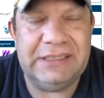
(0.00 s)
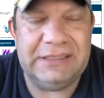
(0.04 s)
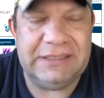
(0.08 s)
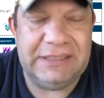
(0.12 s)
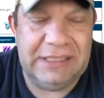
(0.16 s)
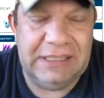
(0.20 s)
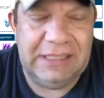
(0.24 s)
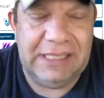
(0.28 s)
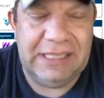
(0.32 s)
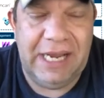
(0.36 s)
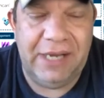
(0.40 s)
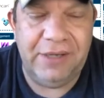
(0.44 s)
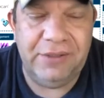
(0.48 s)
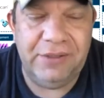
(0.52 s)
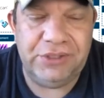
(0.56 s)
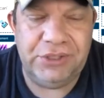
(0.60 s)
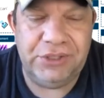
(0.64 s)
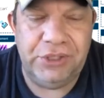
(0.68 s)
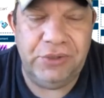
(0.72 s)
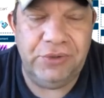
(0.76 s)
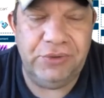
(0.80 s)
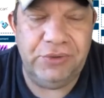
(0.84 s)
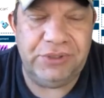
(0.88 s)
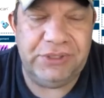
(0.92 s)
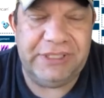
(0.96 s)
is it
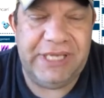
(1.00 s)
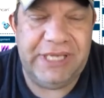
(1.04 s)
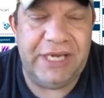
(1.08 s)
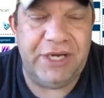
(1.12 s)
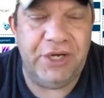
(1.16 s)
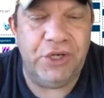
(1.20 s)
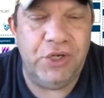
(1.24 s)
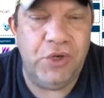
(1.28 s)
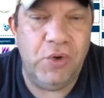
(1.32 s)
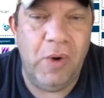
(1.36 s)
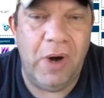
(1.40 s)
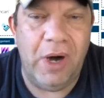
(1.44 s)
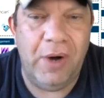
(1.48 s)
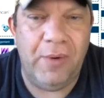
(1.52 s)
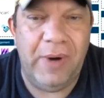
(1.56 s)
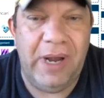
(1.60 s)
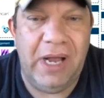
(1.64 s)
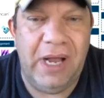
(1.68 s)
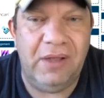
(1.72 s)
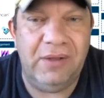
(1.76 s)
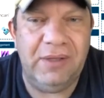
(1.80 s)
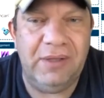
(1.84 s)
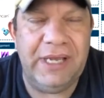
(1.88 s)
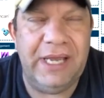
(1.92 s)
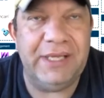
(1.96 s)
allows you to take a
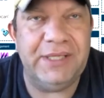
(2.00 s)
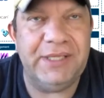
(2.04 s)
URL,